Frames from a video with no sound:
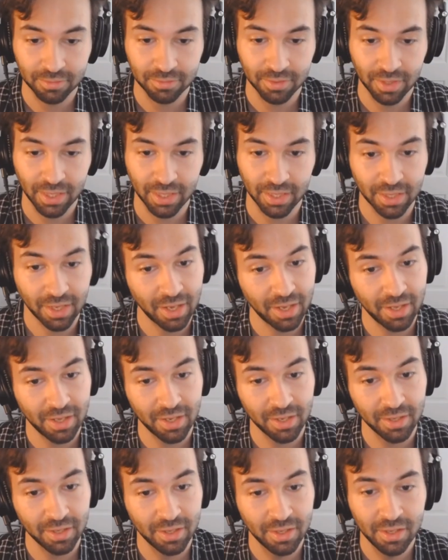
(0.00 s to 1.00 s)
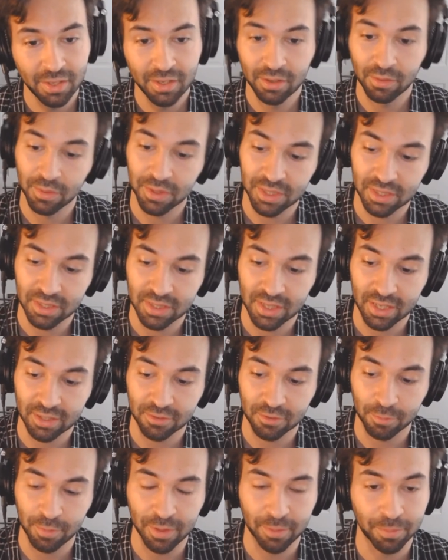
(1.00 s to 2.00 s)
and on, which is nice for
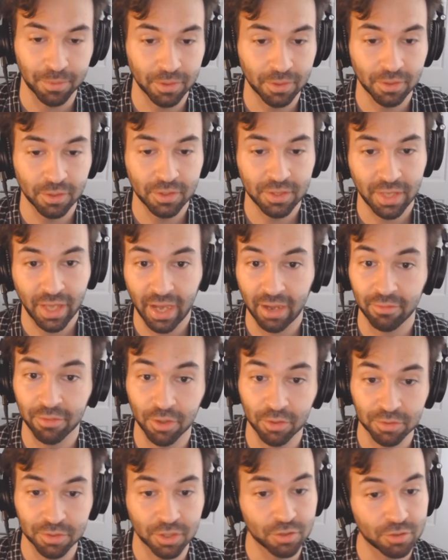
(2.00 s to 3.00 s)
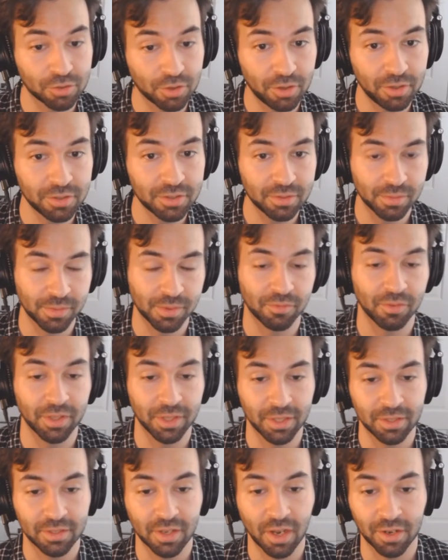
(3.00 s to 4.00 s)
people to have those controls. We
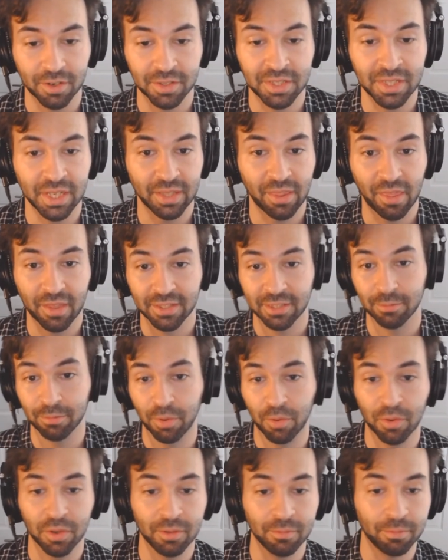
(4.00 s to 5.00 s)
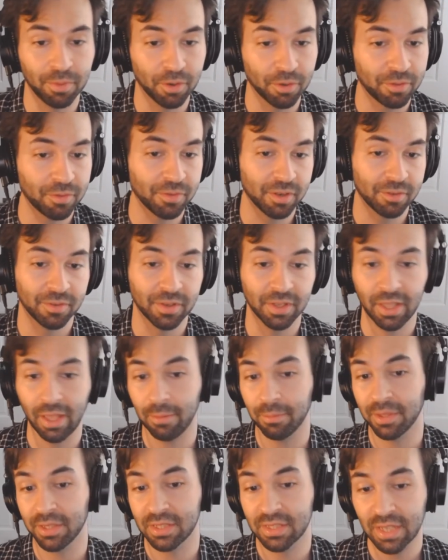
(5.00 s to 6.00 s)
really understand that that's important, both for different
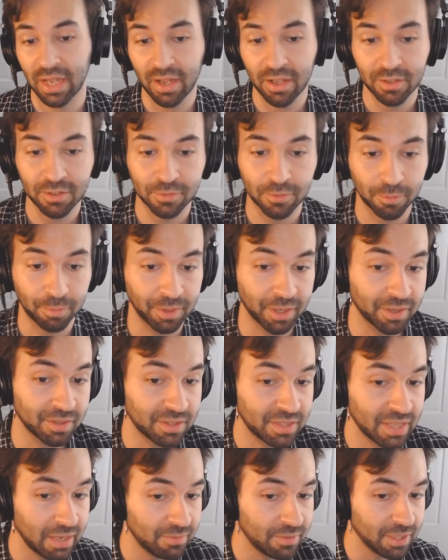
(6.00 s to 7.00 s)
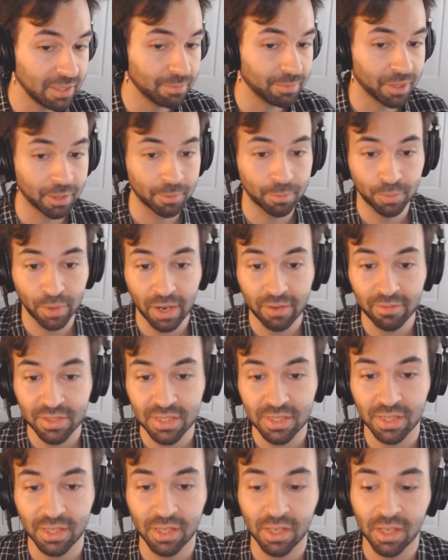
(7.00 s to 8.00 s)
gameplay styles, for player safety, player
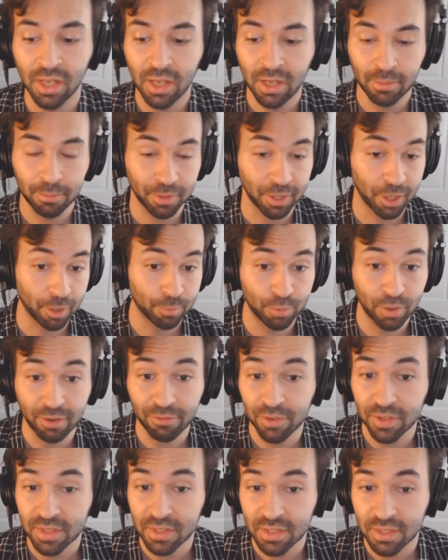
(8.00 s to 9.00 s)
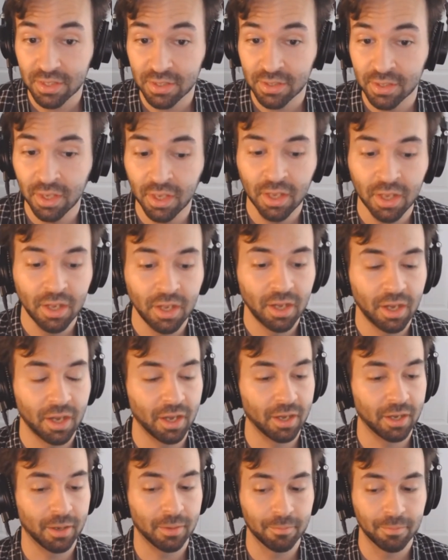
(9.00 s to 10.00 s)
privacy, player preference.
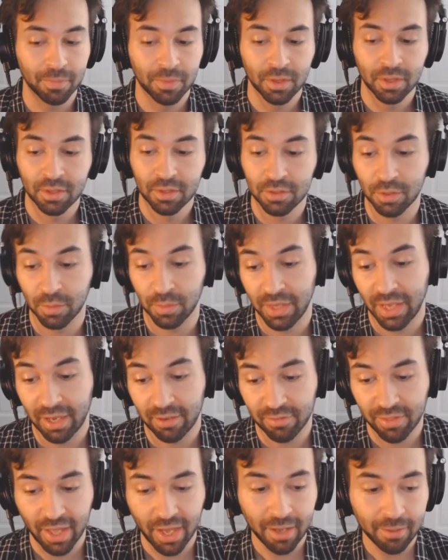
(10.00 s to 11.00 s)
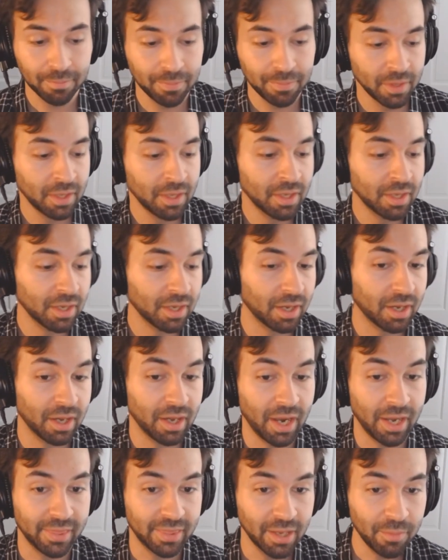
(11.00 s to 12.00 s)
So we have that.
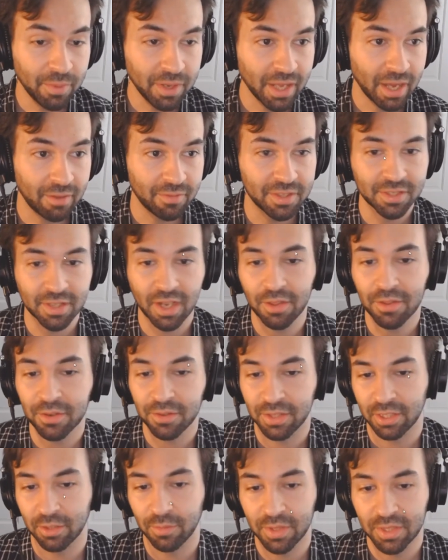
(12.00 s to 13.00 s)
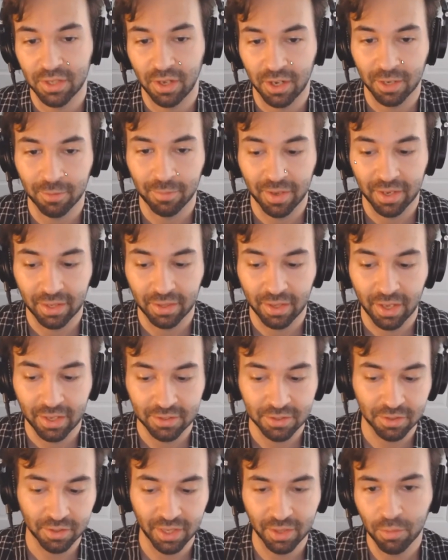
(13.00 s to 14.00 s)
And then we have this other thing that we talk about a lot.
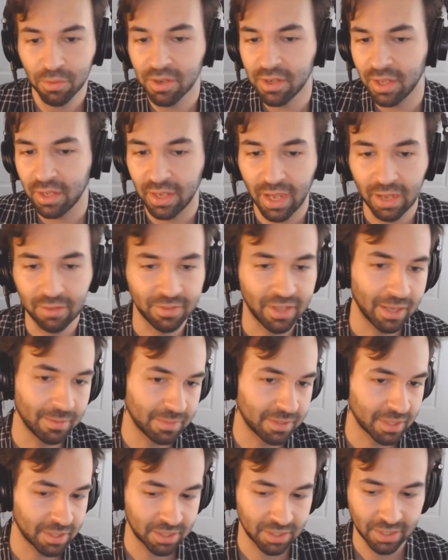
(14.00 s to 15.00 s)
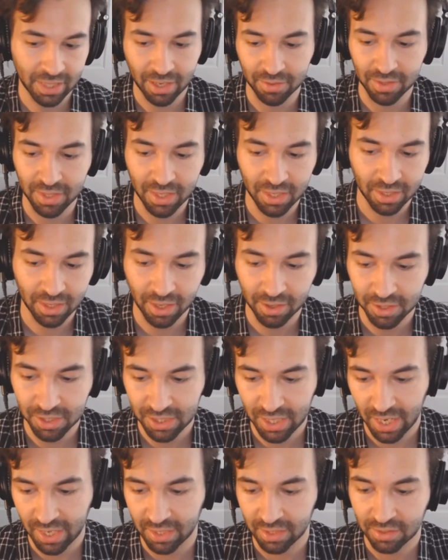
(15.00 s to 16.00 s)
So like we're in a live game session now. Ian and I are
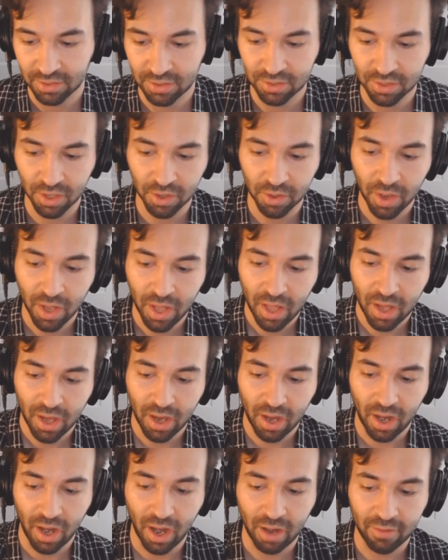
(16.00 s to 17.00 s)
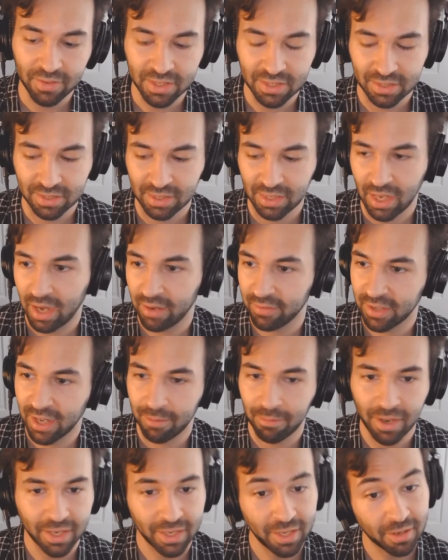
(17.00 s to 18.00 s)
chatting. So obviously I've got
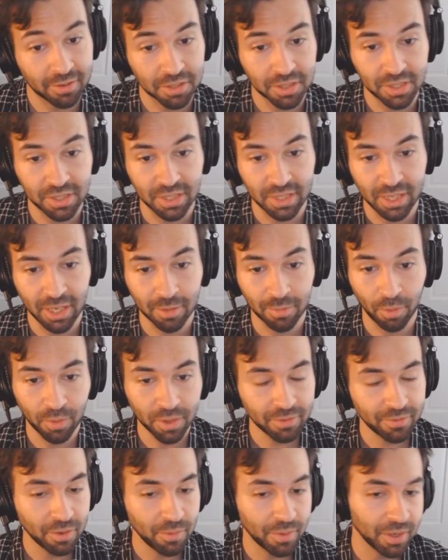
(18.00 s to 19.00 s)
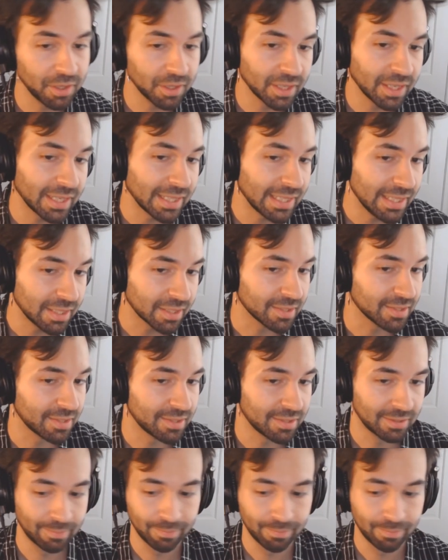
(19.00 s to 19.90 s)
my character sheet here, but what if I want to look at Ian's?